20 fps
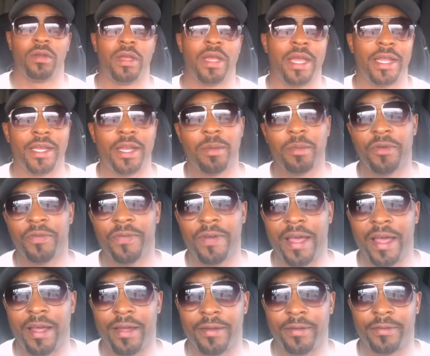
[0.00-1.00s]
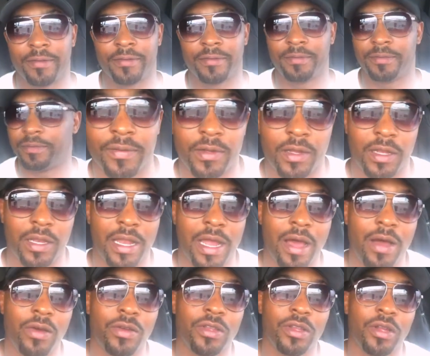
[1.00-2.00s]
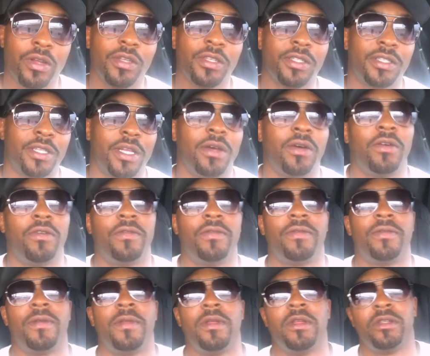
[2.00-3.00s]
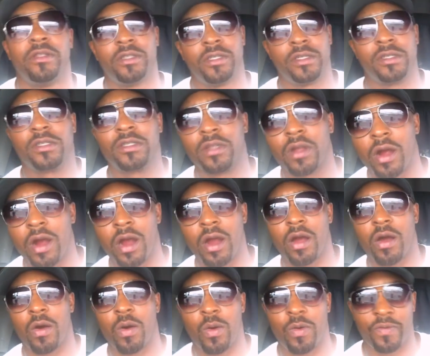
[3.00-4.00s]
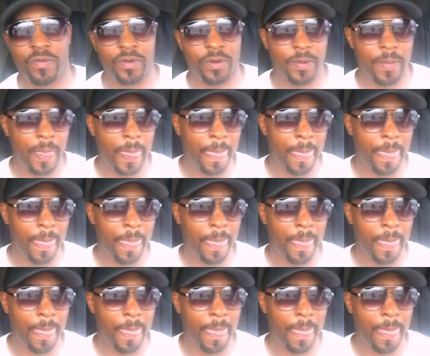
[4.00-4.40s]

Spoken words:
And number 5, allow yourself to start over.